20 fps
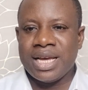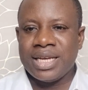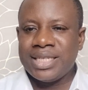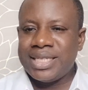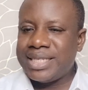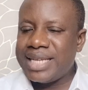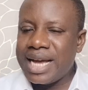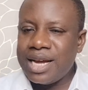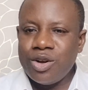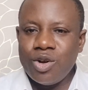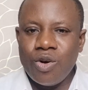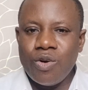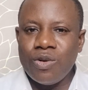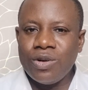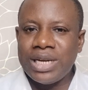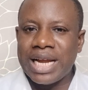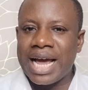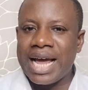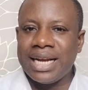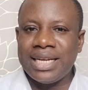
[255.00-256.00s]
She said, "No,
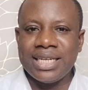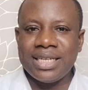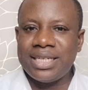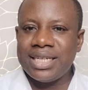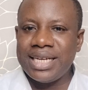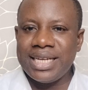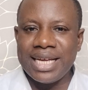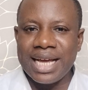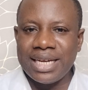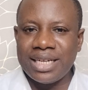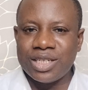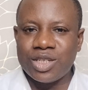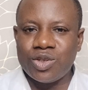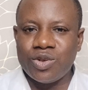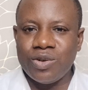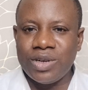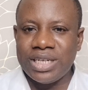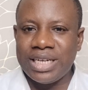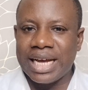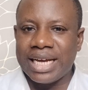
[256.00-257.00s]
that I didn't hear the story,